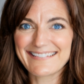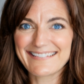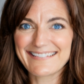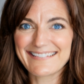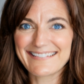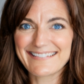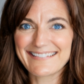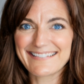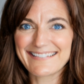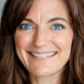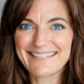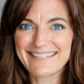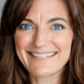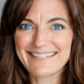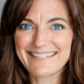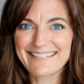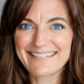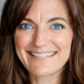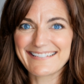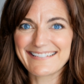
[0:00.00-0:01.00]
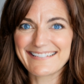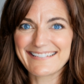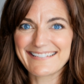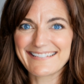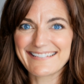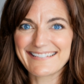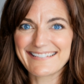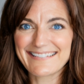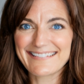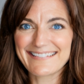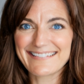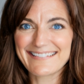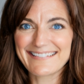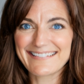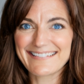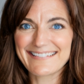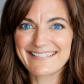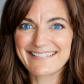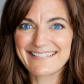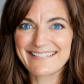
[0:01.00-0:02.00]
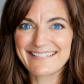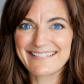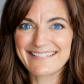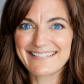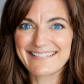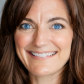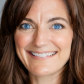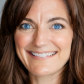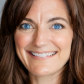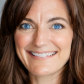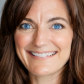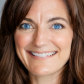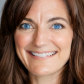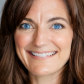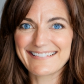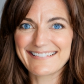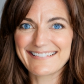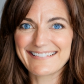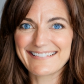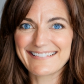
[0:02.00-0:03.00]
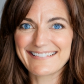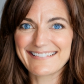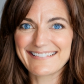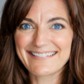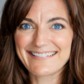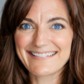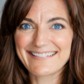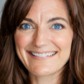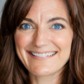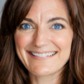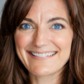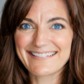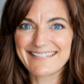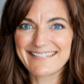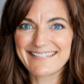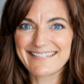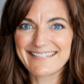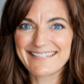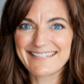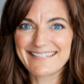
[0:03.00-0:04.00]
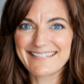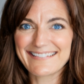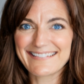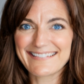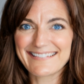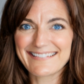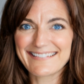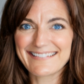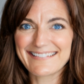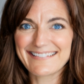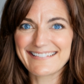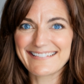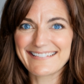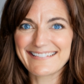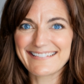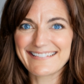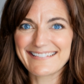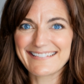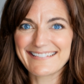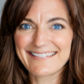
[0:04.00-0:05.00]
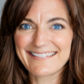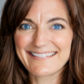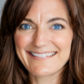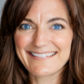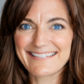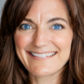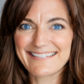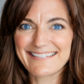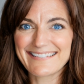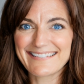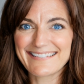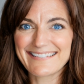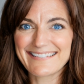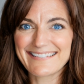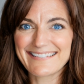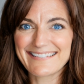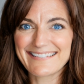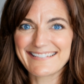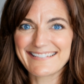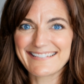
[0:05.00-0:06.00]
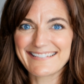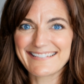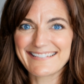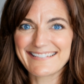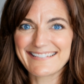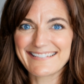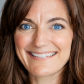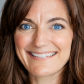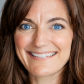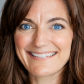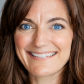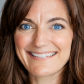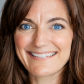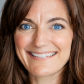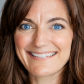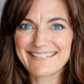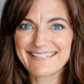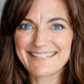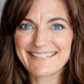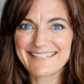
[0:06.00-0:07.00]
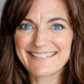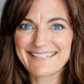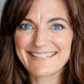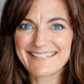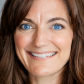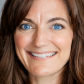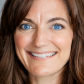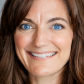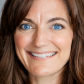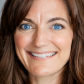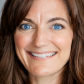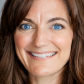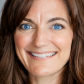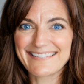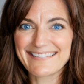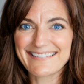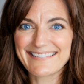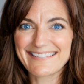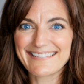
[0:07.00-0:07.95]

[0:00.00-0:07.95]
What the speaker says: The face doesn't move, so there is nothing to read.